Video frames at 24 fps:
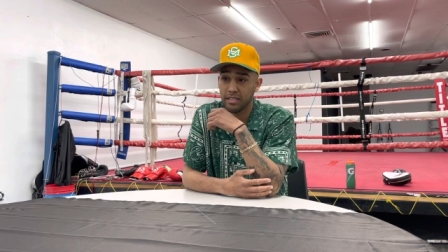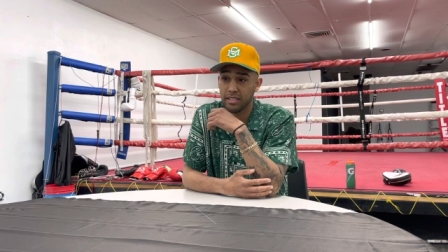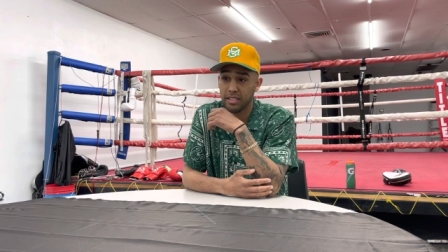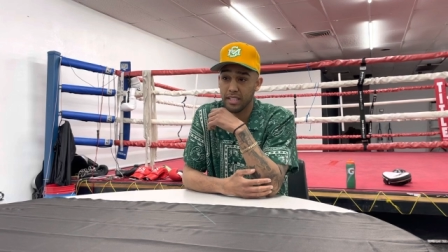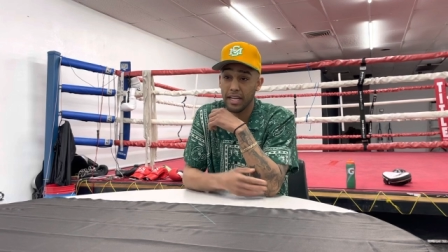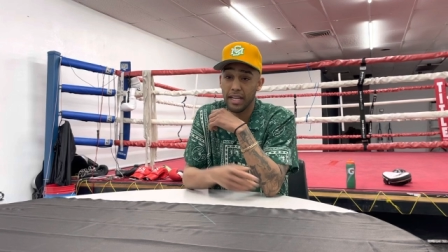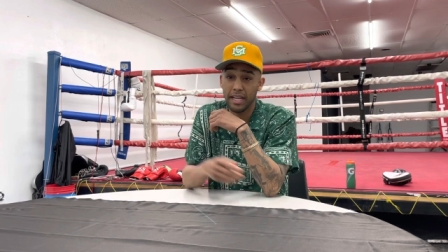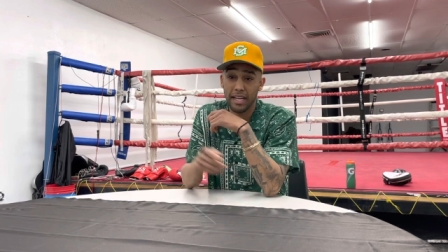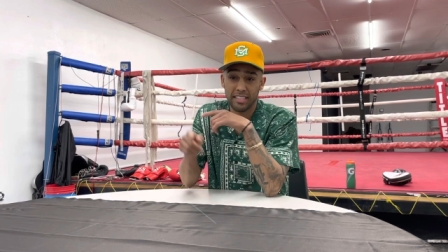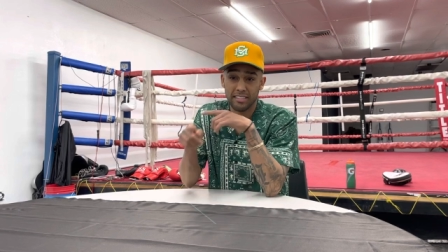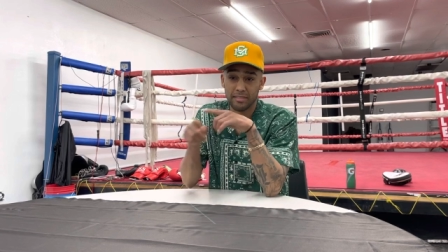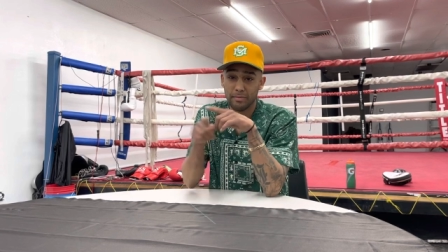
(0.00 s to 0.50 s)

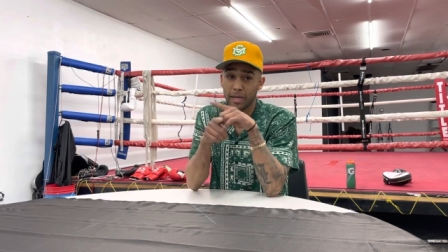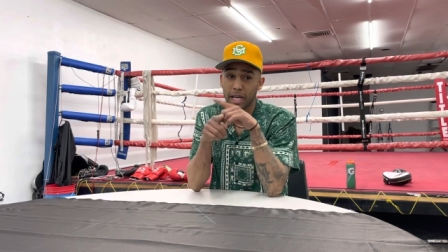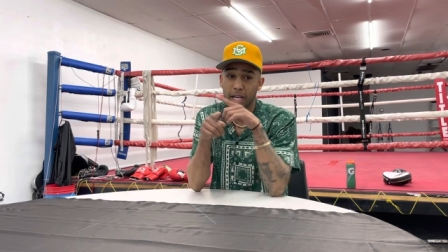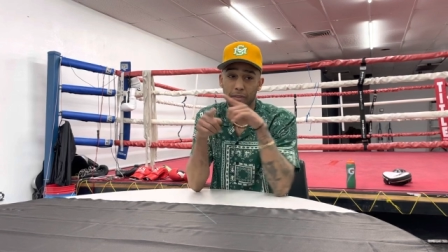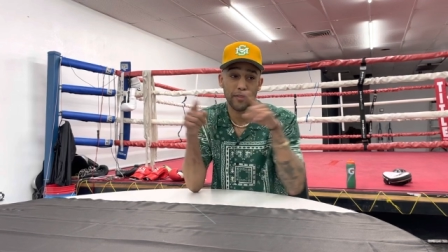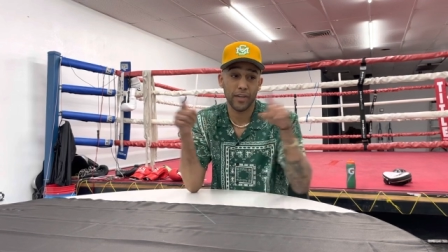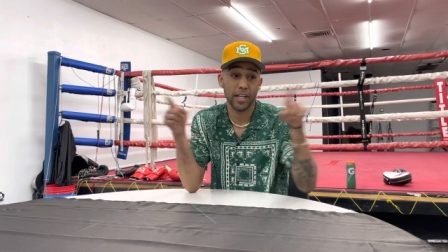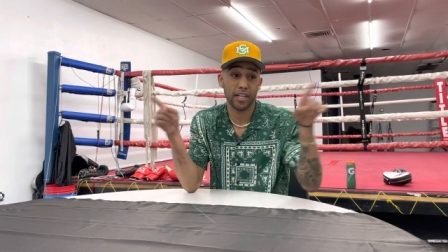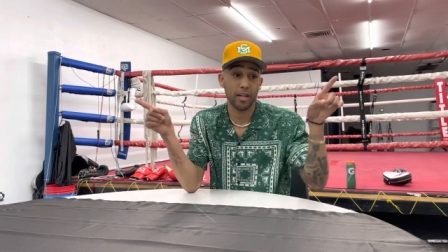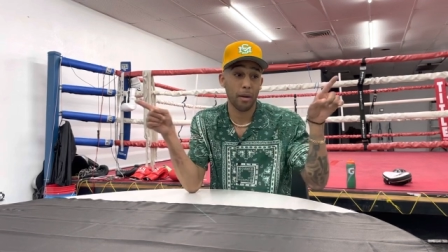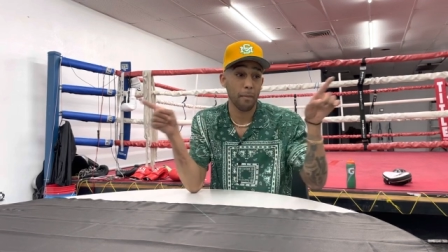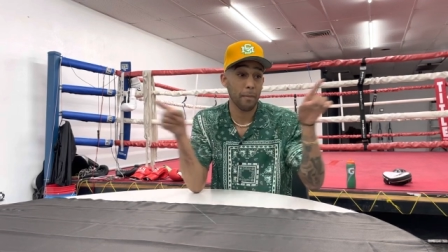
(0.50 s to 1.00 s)
And as a matter of
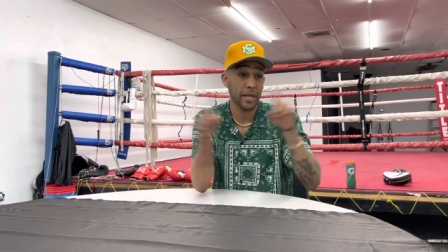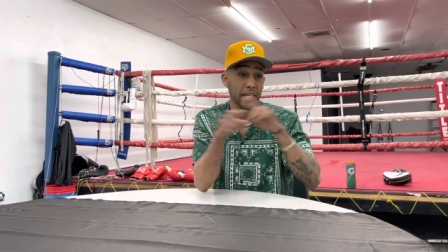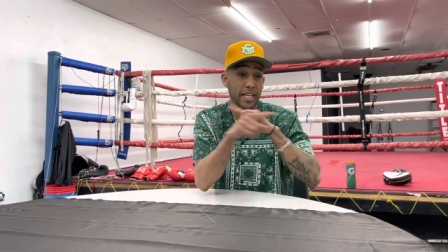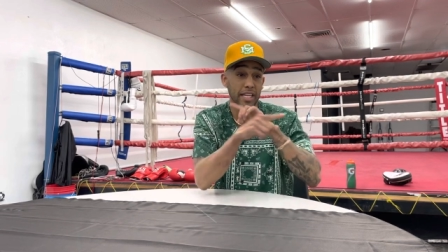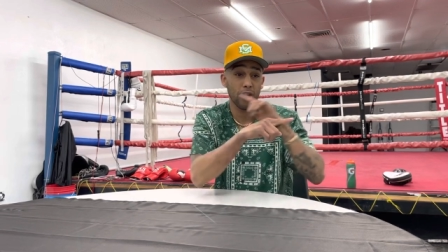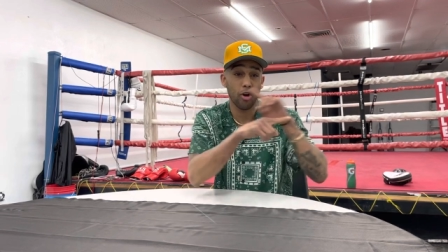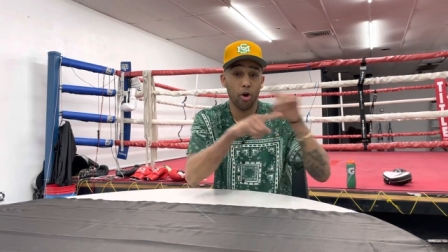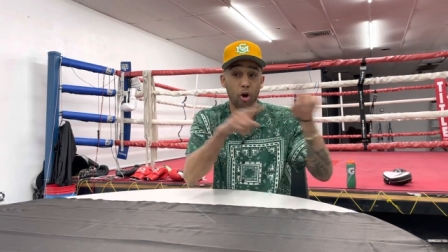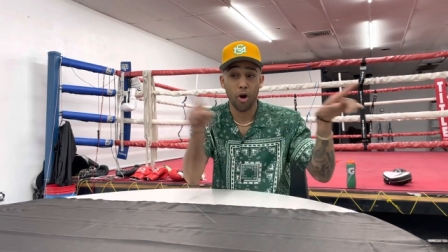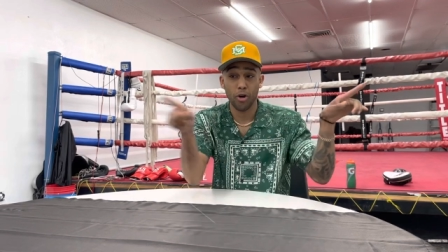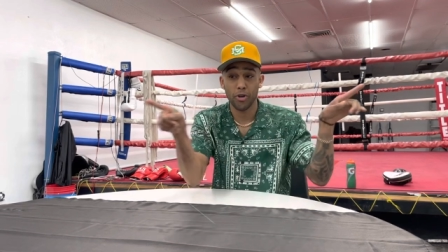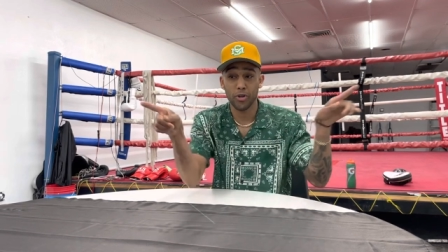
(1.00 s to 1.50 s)
fact, I'm gonna get
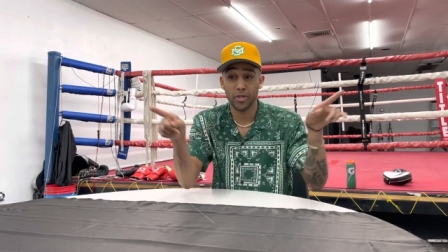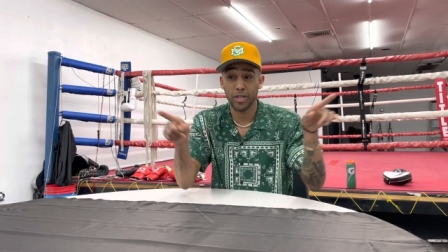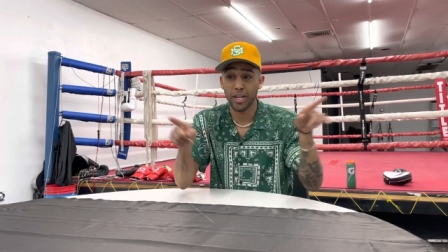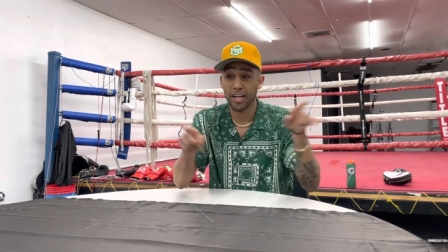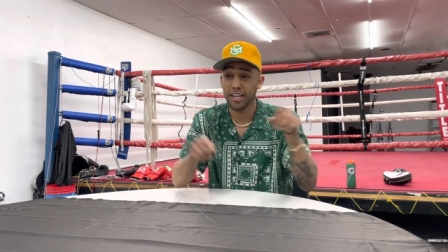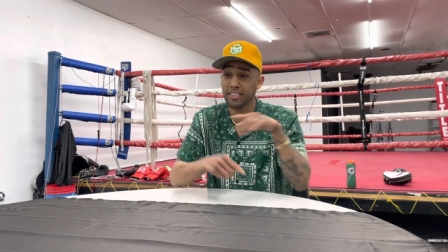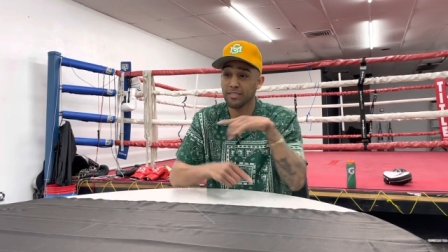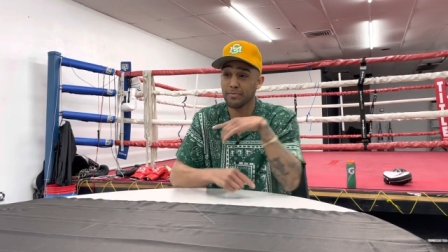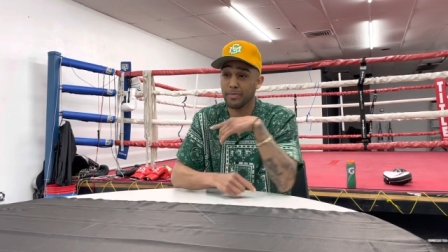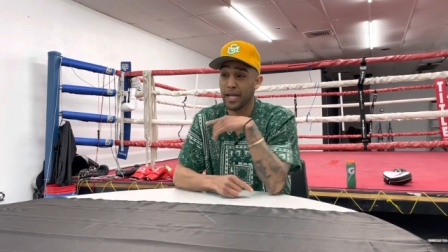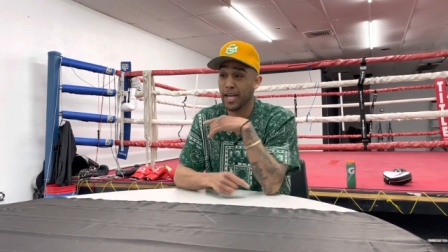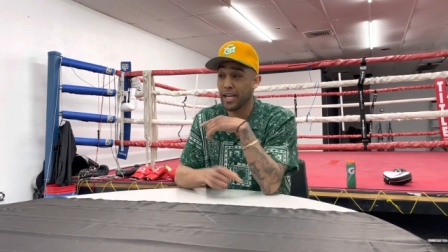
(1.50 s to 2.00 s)
all you
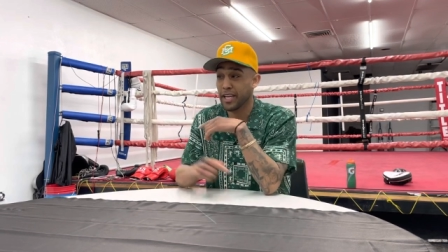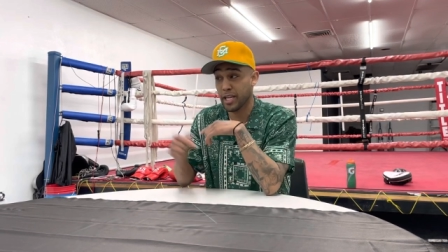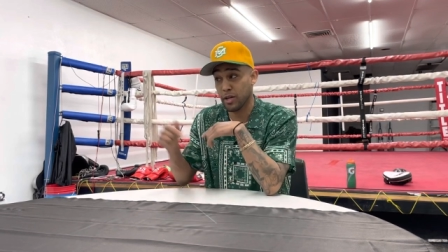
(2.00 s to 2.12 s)
guys back,